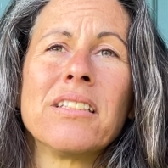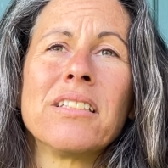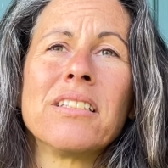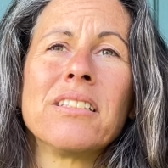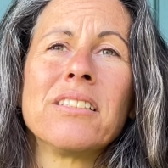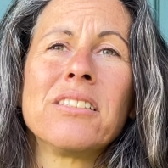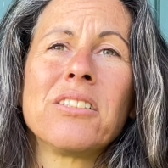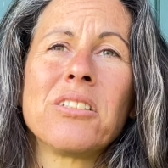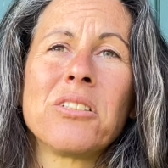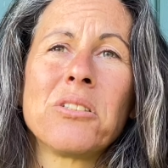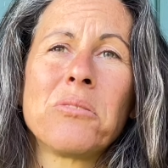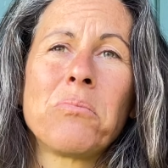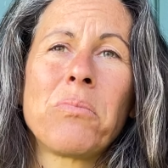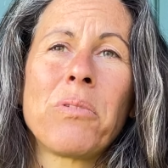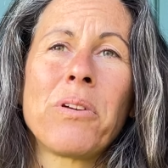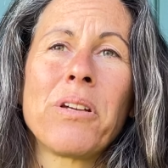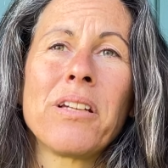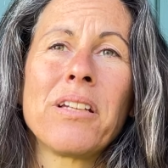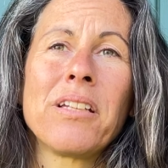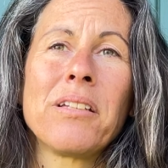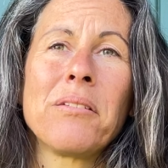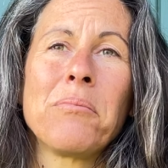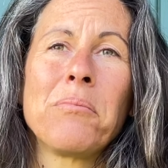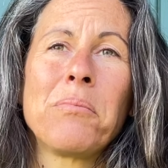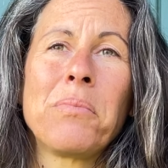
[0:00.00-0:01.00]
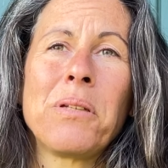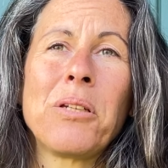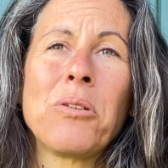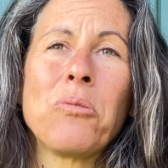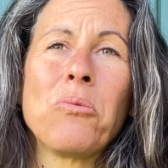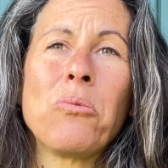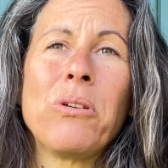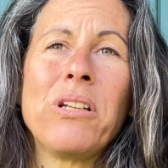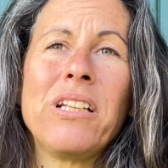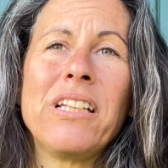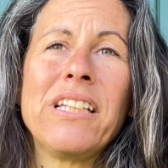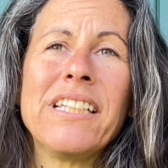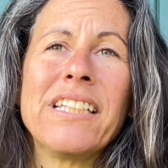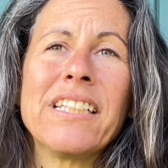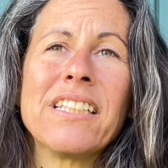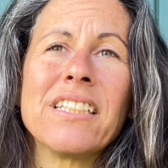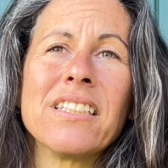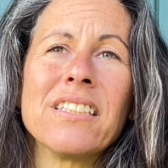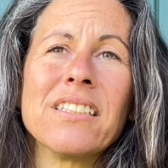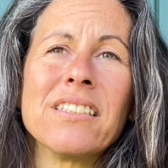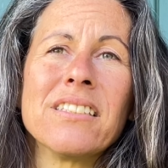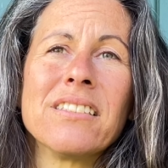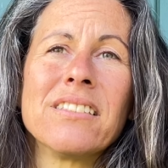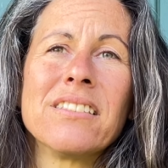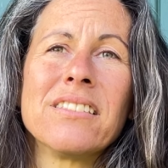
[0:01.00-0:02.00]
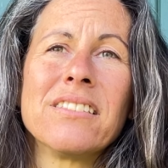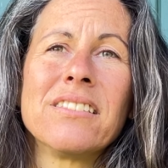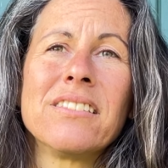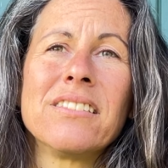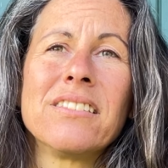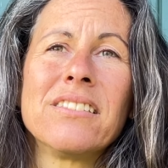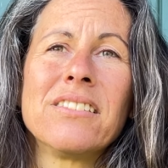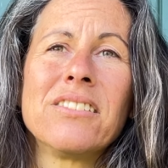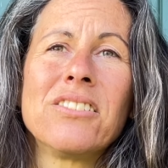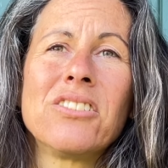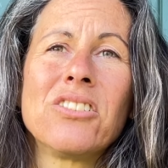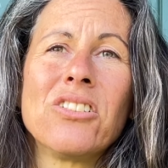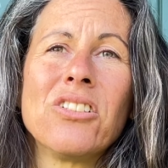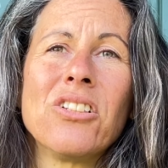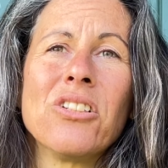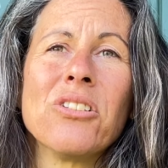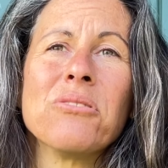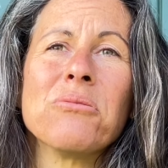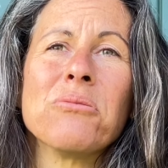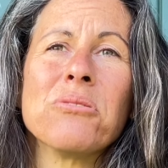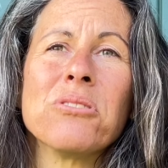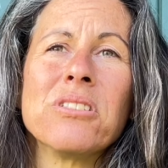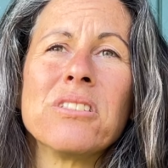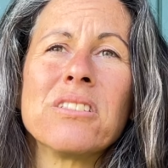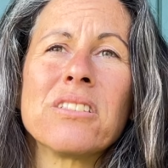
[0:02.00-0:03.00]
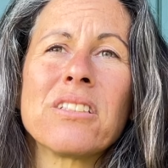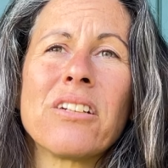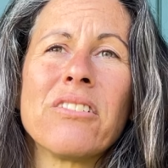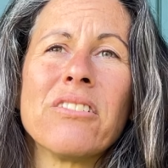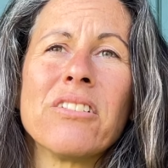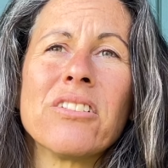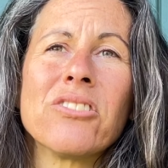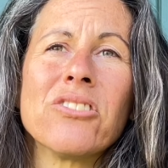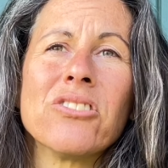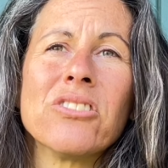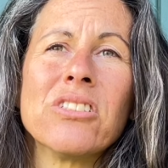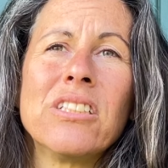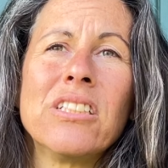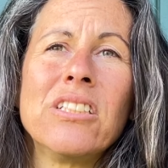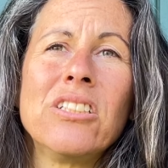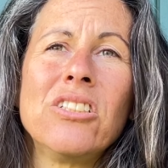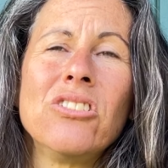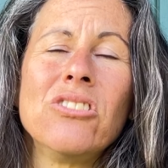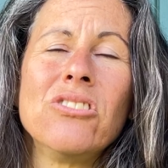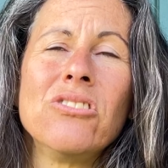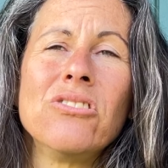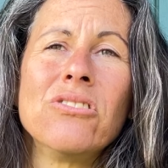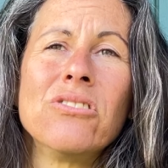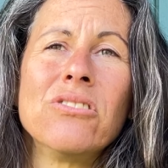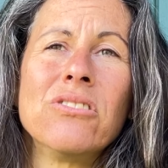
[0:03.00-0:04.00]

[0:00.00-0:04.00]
just by being willing to know what is going on in you."